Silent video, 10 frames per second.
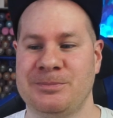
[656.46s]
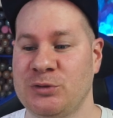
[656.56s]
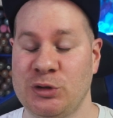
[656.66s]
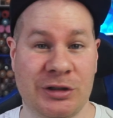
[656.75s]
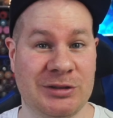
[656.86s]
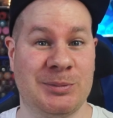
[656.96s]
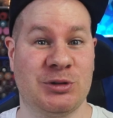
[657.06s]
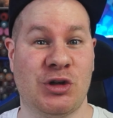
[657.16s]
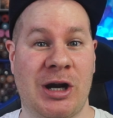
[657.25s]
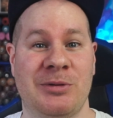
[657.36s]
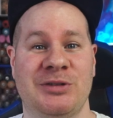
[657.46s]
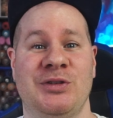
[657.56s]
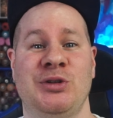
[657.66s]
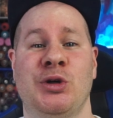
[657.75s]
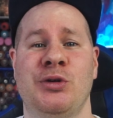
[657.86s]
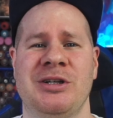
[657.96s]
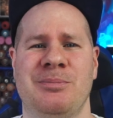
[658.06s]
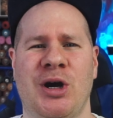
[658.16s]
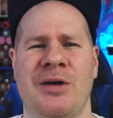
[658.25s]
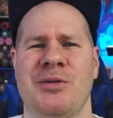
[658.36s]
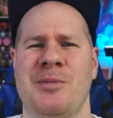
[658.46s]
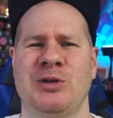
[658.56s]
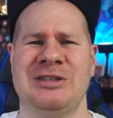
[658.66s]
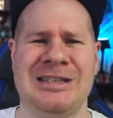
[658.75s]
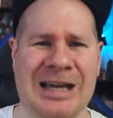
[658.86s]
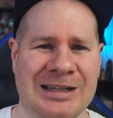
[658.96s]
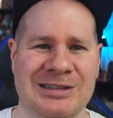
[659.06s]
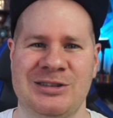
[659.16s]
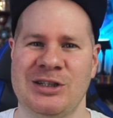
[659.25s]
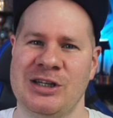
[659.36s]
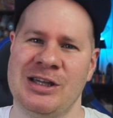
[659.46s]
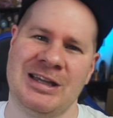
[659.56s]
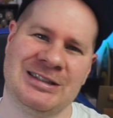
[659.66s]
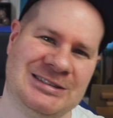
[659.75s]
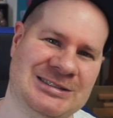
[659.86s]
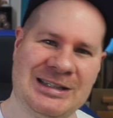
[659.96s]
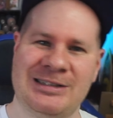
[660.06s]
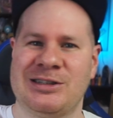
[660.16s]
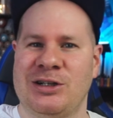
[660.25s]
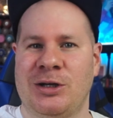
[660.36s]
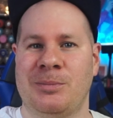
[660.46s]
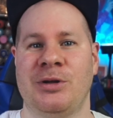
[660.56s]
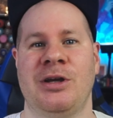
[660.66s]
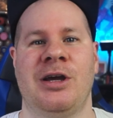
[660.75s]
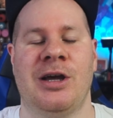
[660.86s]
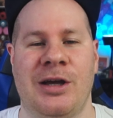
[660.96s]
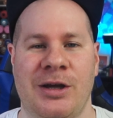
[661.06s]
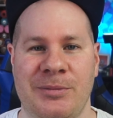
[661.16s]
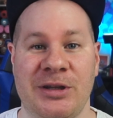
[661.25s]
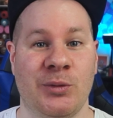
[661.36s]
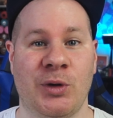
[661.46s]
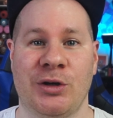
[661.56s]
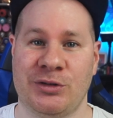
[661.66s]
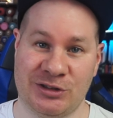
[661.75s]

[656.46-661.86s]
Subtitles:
Talking to subscribers, if you're not already part of the most gangster, sickest club in the world, the